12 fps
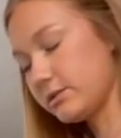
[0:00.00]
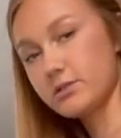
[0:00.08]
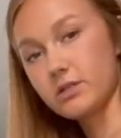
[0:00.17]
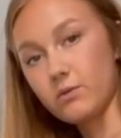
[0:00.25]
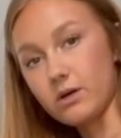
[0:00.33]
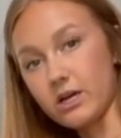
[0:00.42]

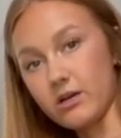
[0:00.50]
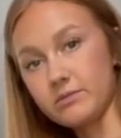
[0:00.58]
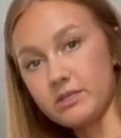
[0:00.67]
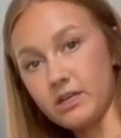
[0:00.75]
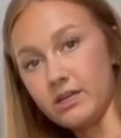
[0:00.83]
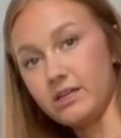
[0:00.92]
usually what comes
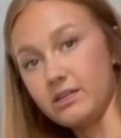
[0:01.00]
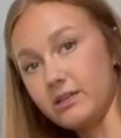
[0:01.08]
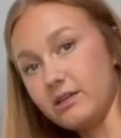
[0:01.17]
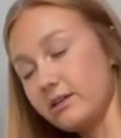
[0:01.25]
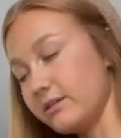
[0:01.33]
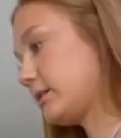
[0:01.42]
in
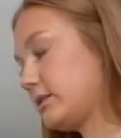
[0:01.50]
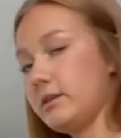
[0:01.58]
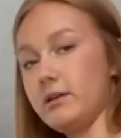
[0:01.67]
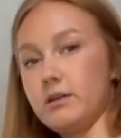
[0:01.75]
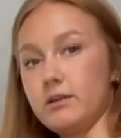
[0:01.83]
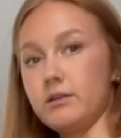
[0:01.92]
handy. And
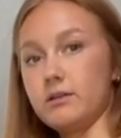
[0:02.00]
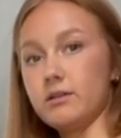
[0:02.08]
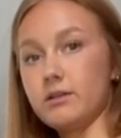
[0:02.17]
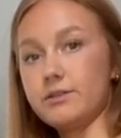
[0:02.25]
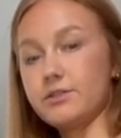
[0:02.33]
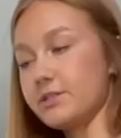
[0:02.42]
then
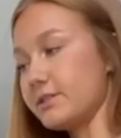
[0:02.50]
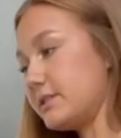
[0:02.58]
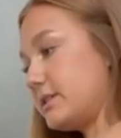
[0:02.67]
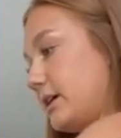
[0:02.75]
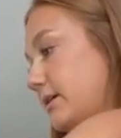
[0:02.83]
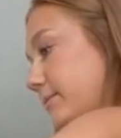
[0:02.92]
let's just
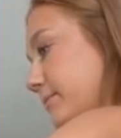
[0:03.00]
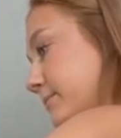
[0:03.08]
see.